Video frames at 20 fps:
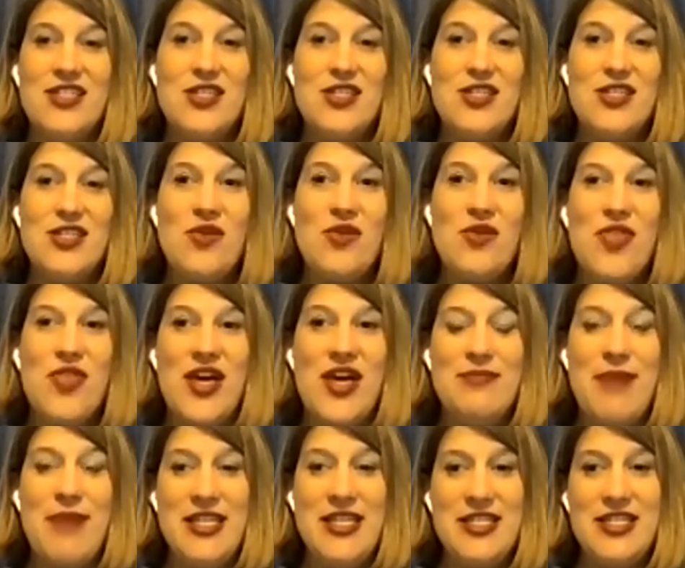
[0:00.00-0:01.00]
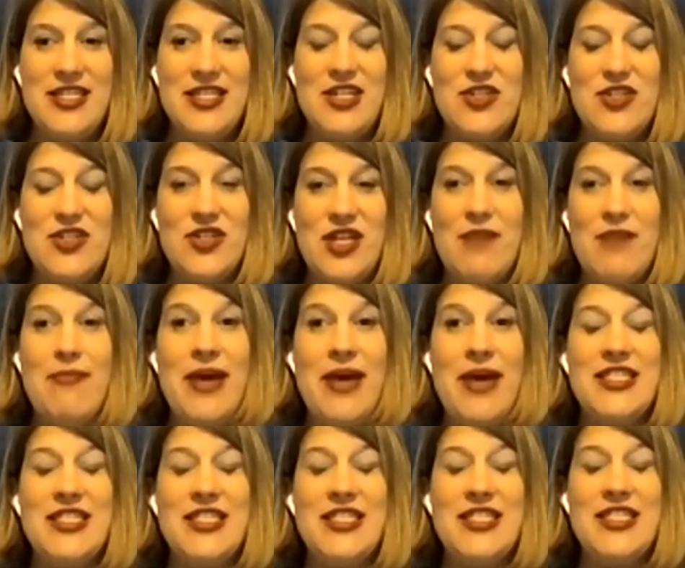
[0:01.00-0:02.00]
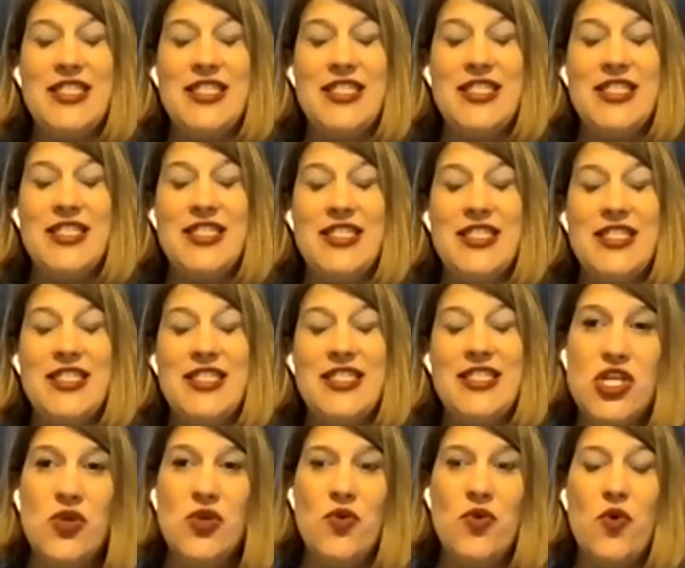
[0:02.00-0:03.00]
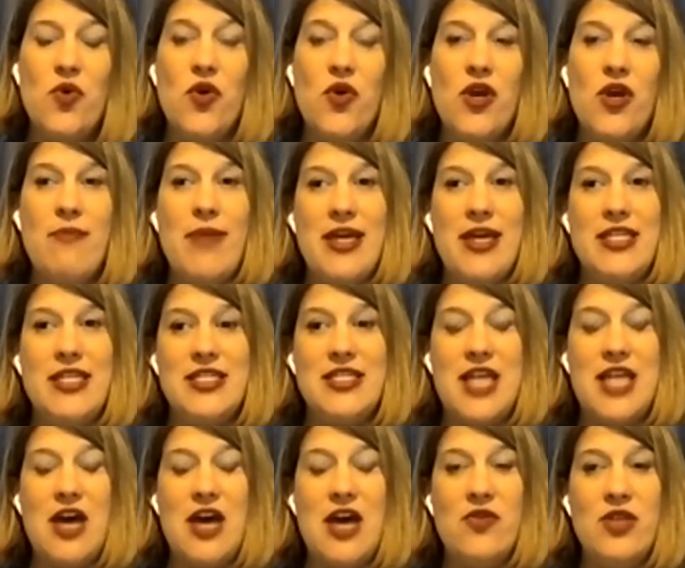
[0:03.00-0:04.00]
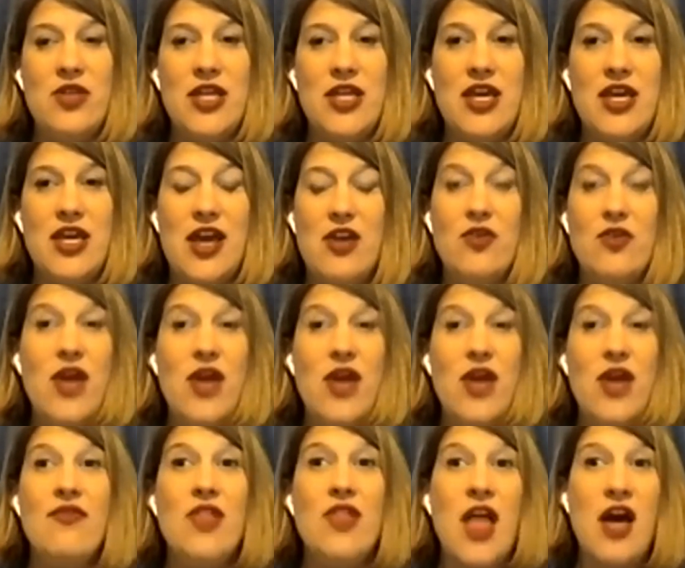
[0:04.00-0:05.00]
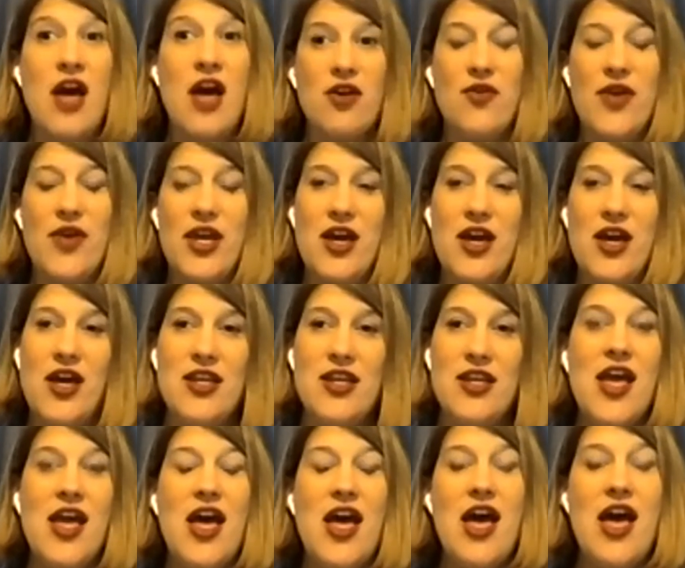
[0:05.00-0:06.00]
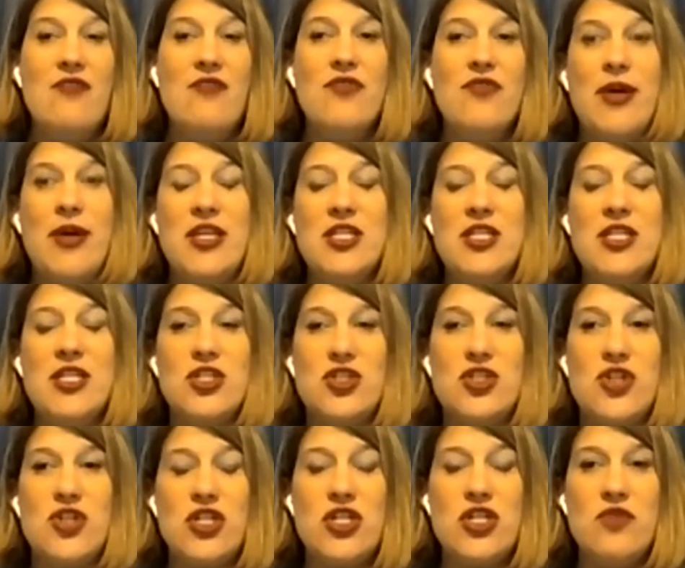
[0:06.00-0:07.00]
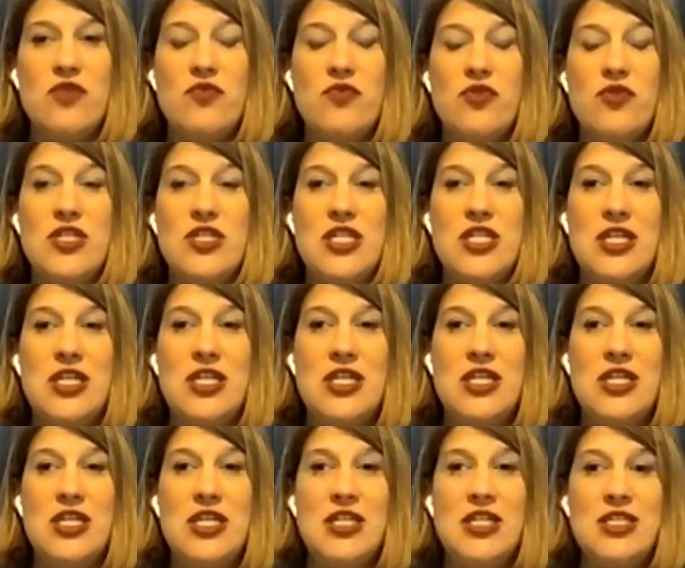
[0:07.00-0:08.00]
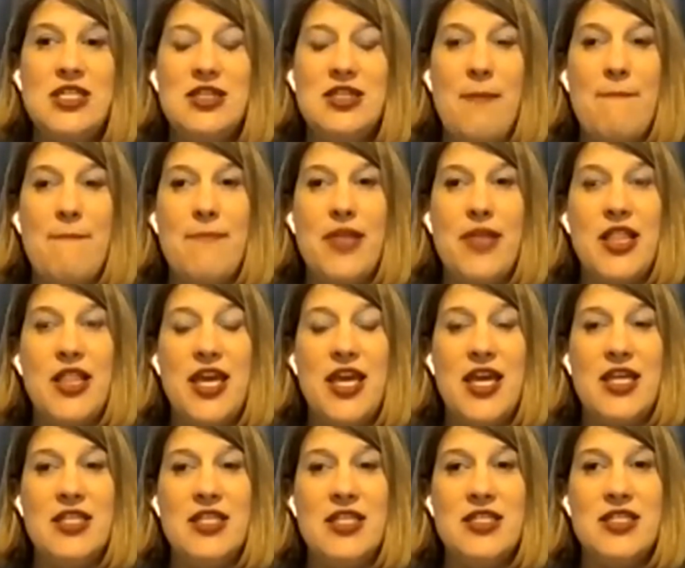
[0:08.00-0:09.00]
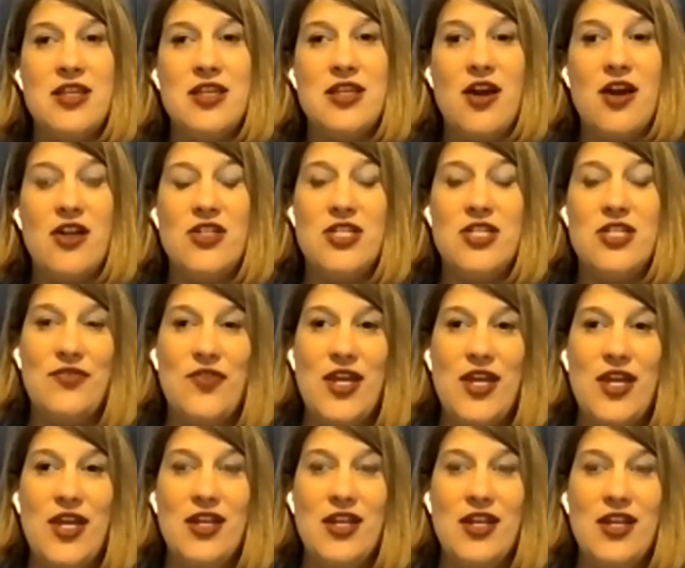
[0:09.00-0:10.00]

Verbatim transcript: So that's my schedule. It might sound really busy to you, or it might sound like I don't have a lot going on. Everybody's structure, routines, plans are different.